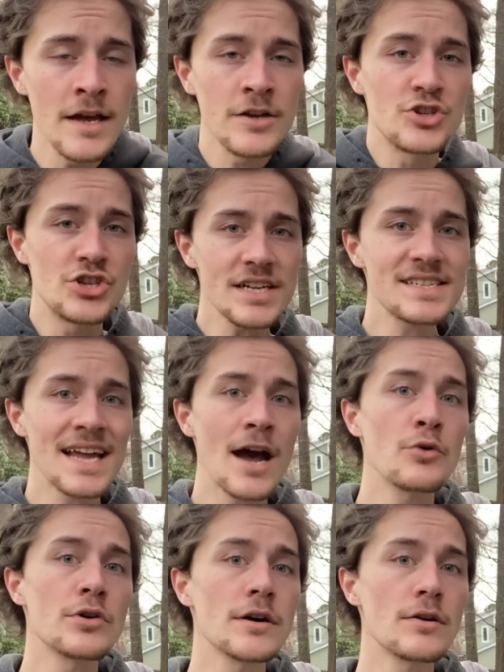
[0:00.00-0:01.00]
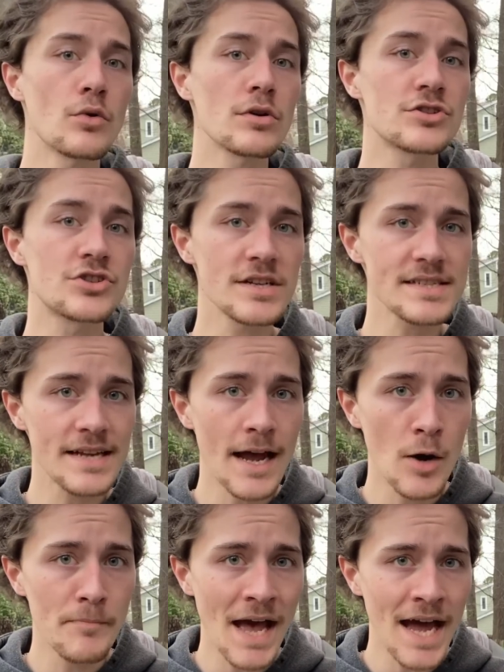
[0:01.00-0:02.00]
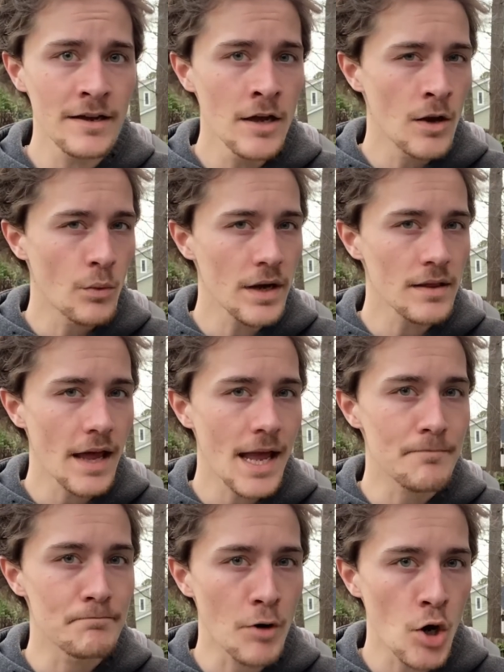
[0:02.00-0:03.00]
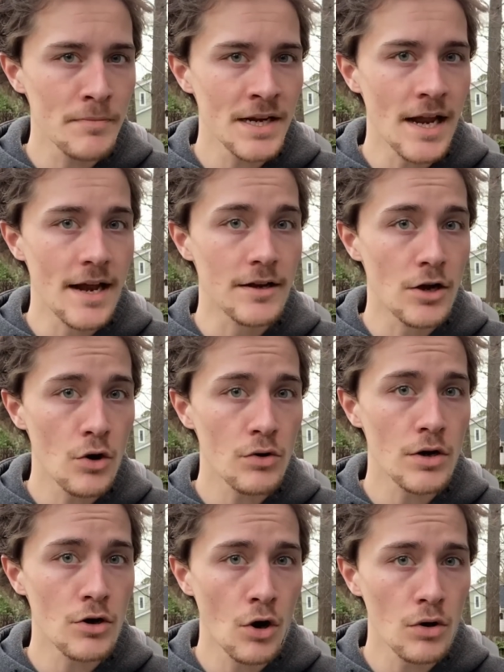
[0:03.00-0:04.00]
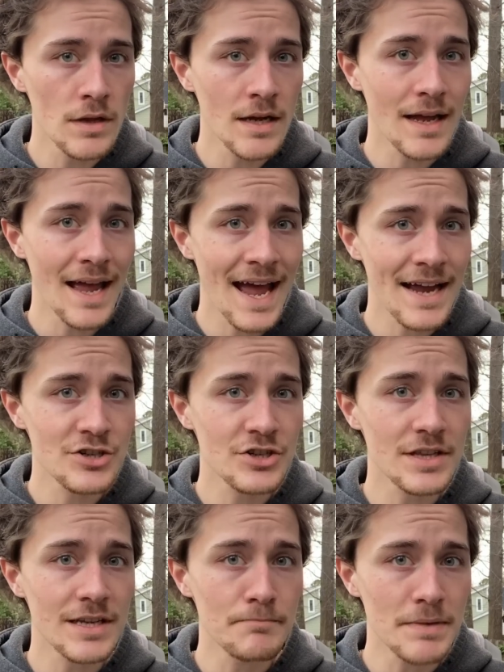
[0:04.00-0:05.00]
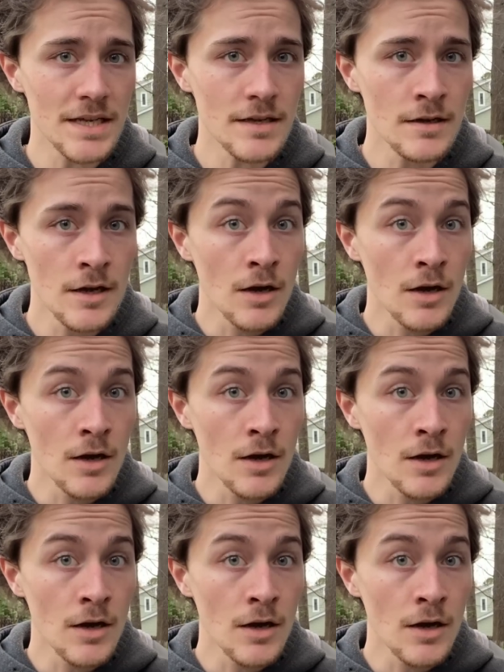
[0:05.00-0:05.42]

Just how good or just how bad will a bourbon and Coca-Cola actually be?